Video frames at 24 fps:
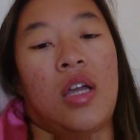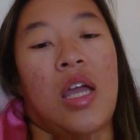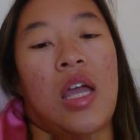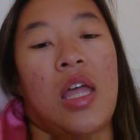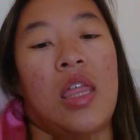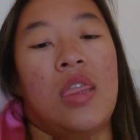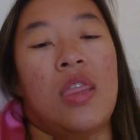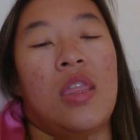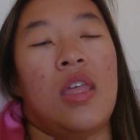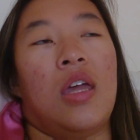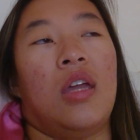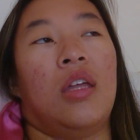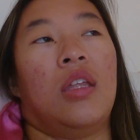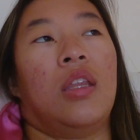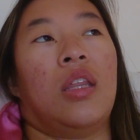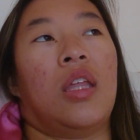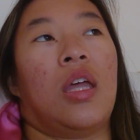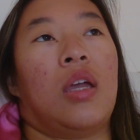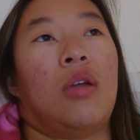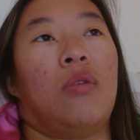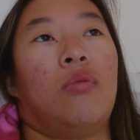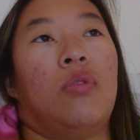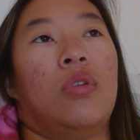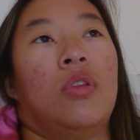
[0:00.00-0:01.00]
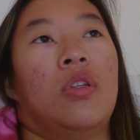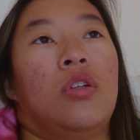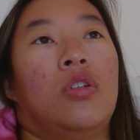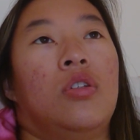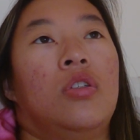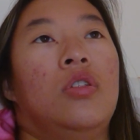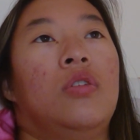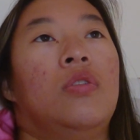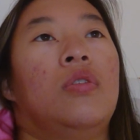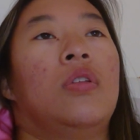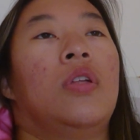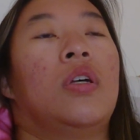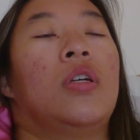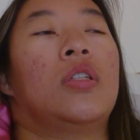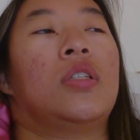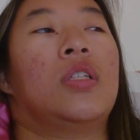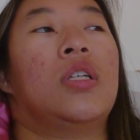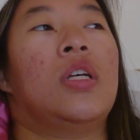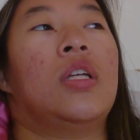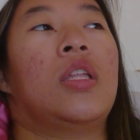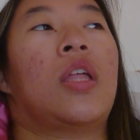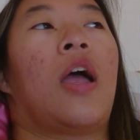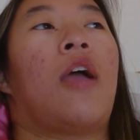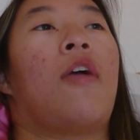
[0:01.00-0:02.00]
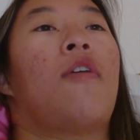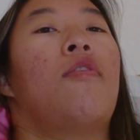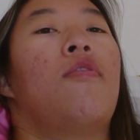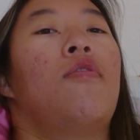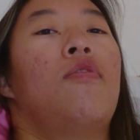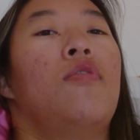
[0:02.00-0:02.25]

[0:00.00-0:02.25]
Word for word: And then, like, when they're doing that scene, like,